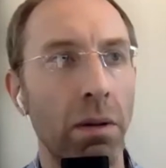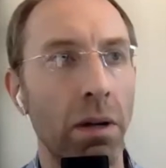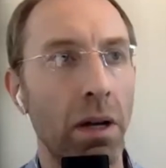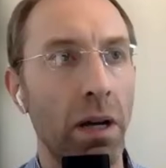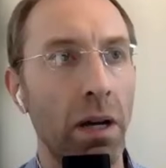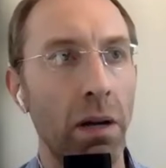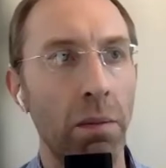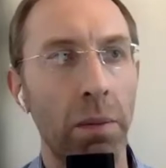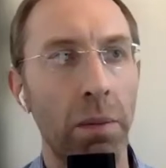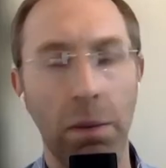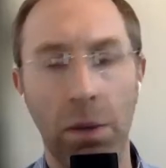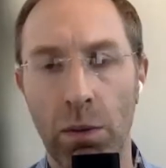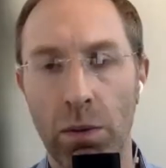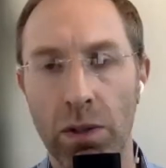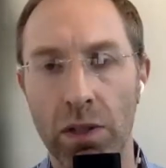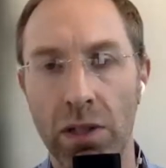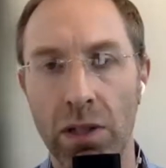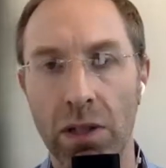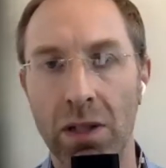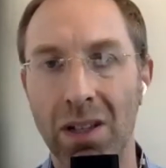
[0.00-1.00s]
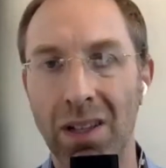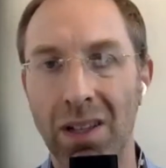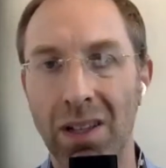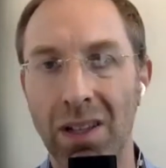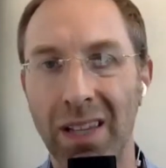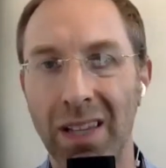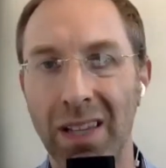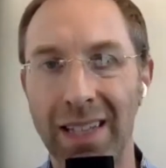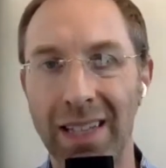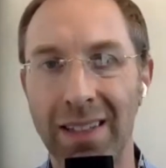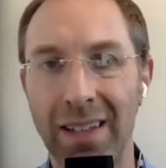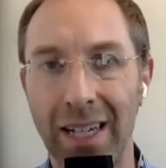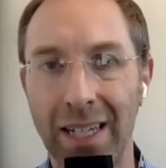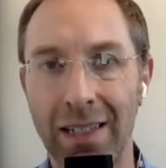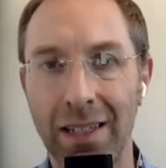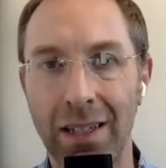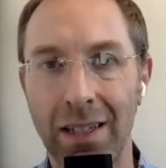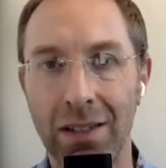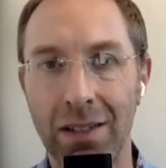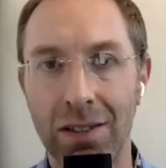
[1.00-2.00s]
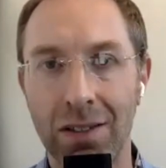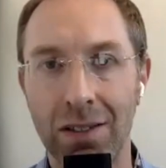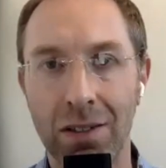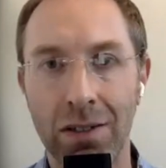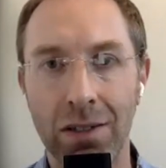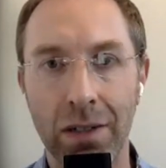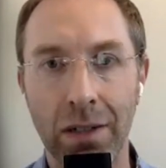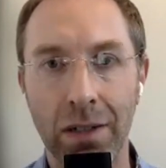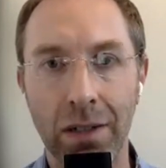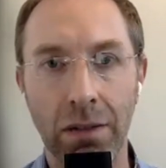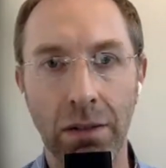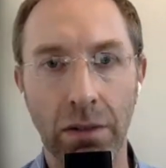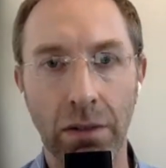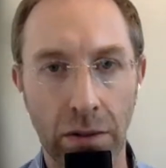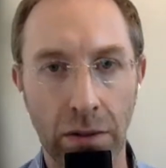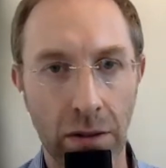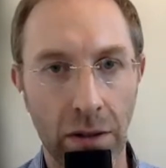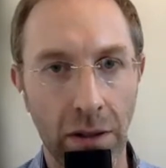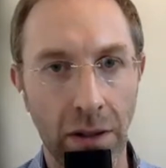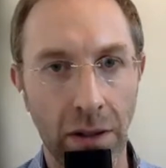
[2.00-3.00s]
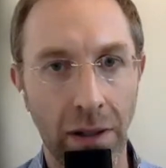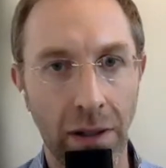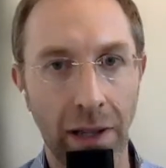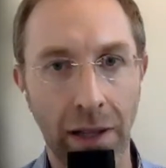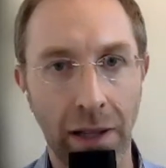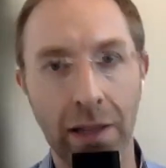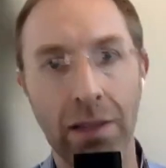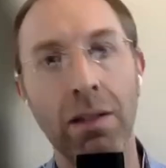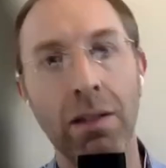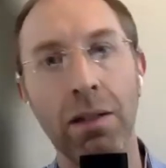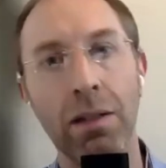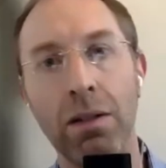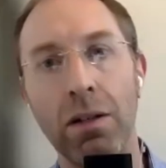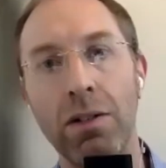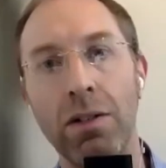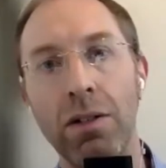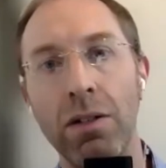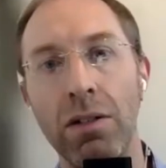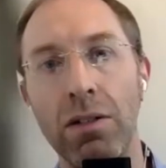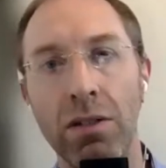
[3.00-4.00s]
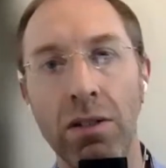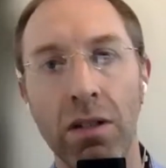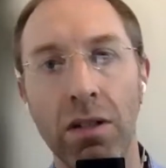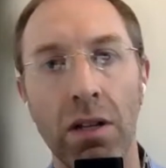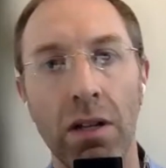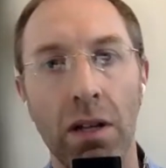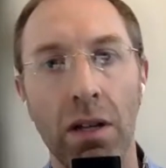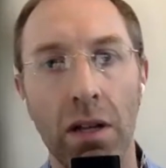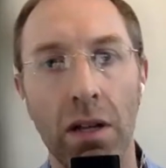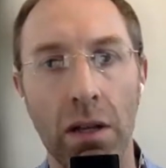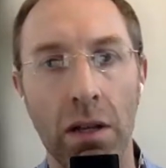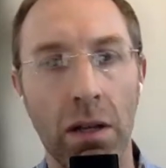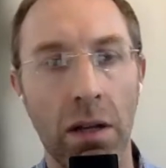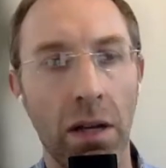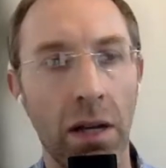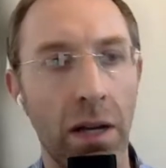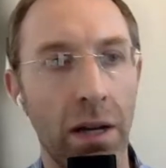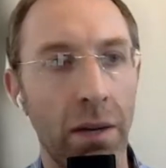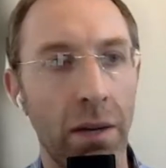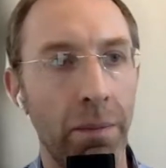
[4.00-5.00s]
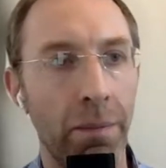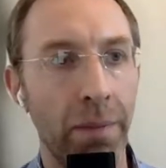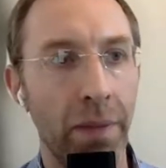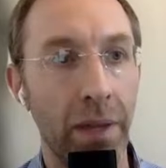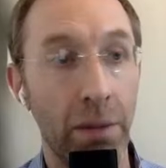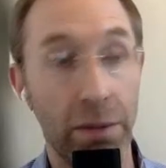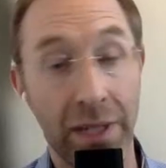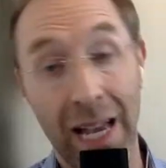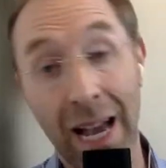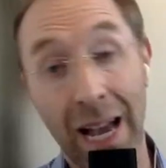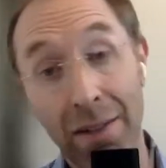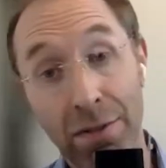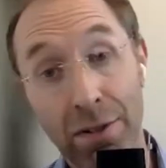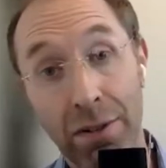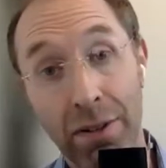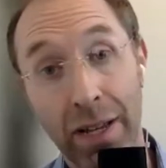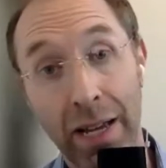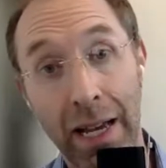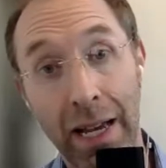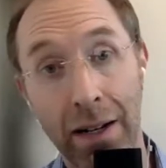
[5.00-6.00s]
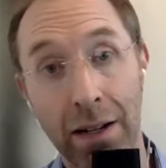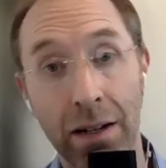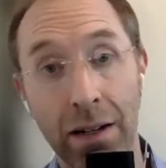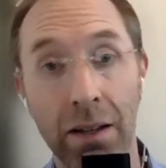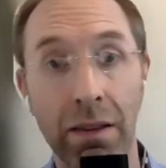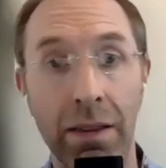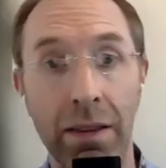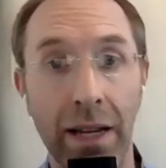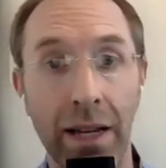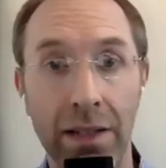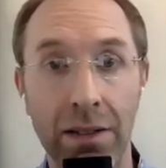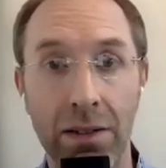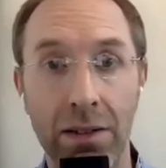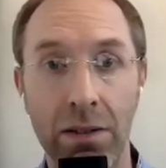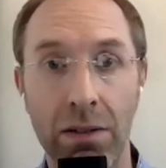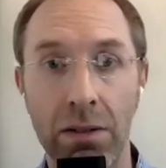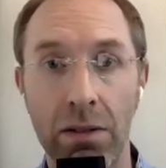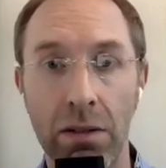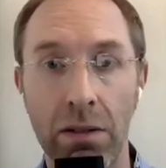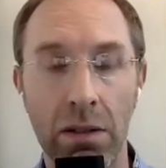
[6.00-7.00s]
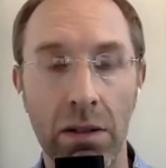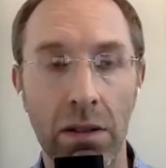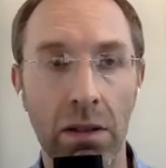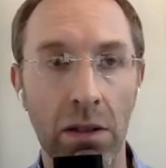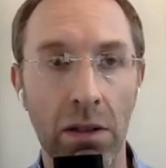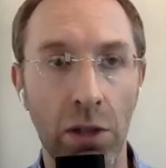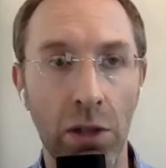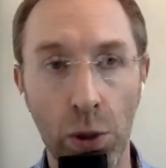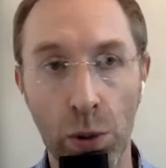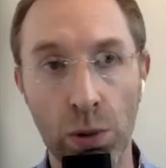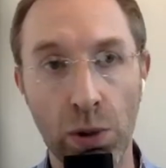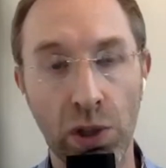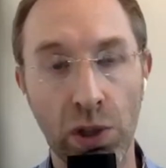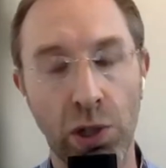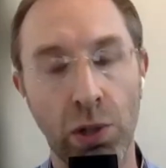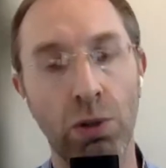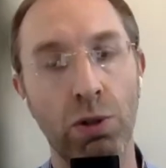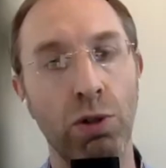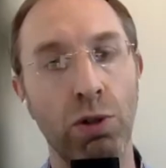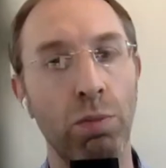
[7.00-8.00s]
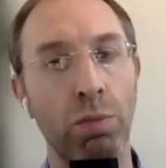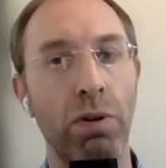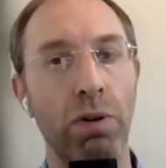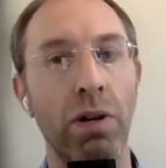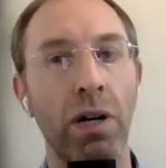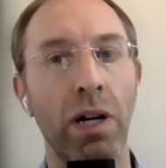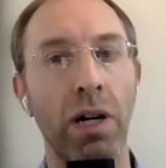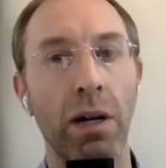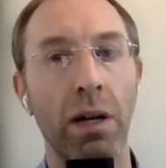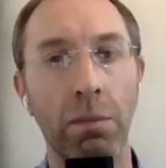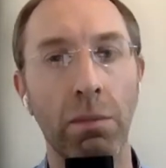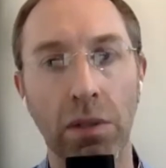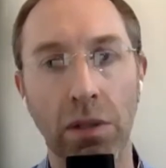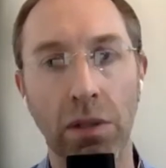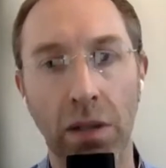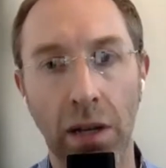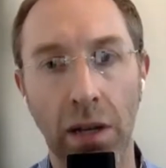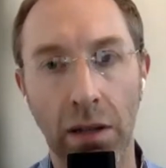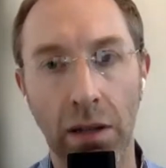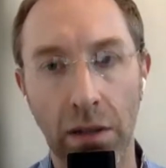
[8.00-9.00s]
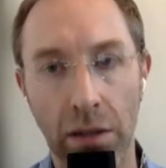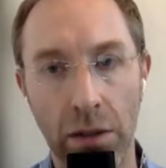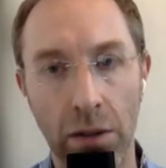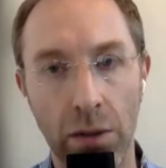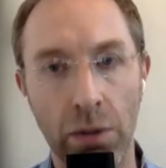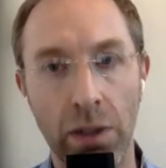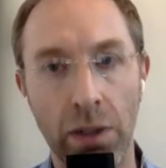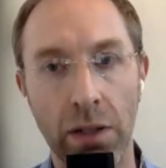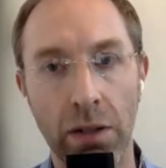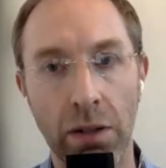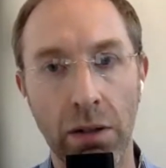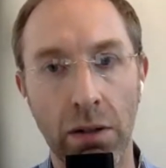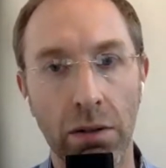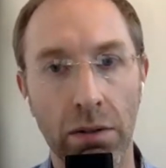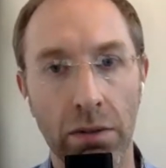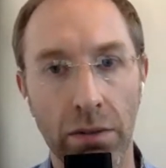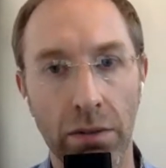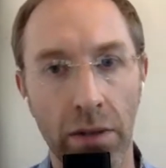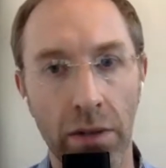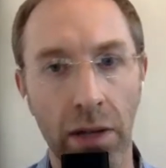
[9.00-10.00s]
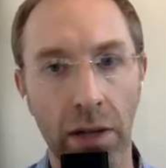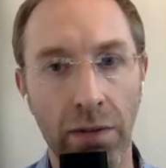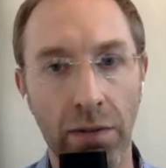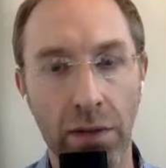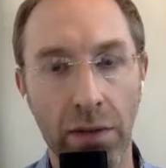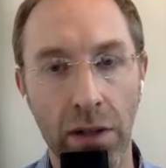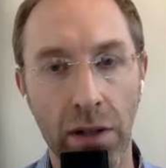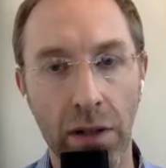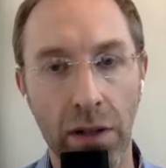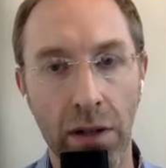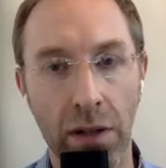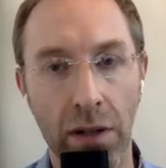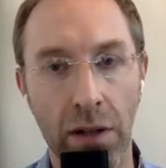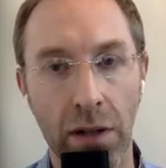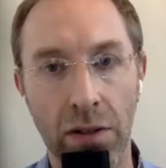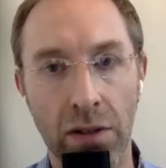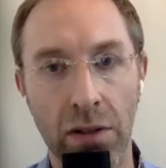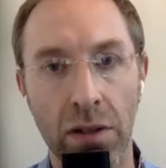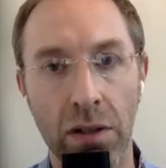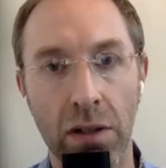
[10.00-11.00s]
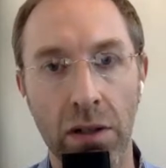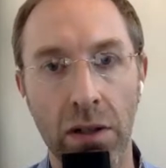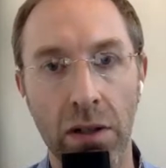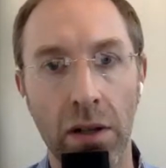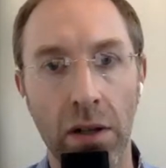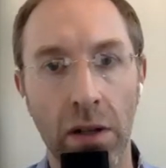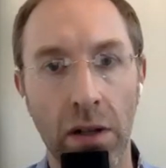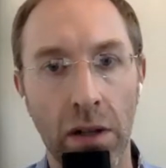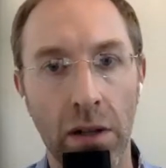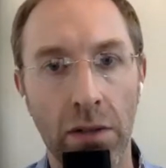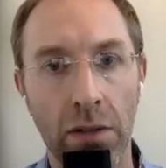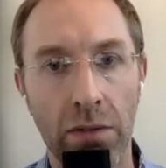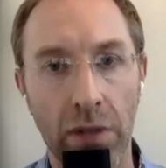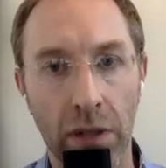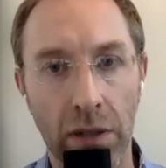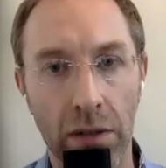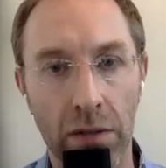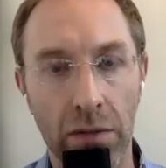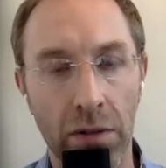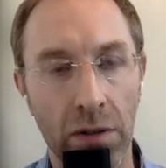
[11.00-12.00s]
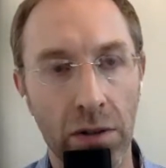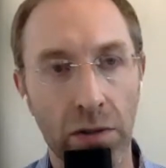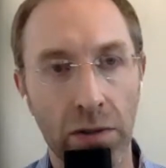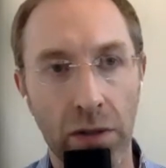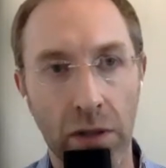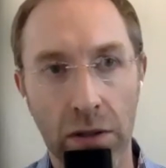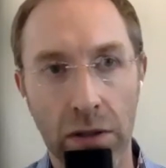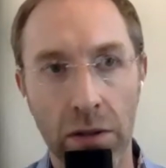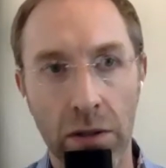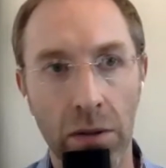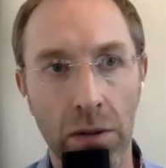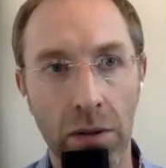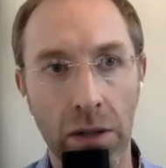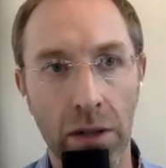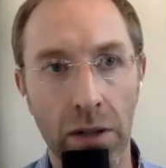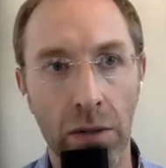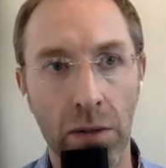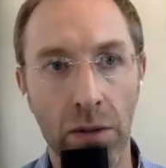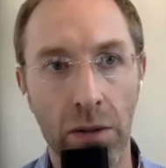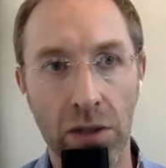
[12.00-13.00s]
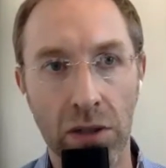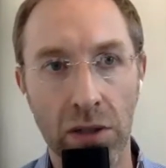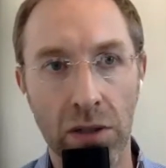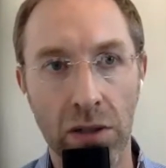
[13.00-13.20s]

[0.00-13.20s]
maybe was in the late 19th century, so the late 1800s. It was after that that huge social programs like the New Deal, FDR's, Franklin Roosevelt's New Deal was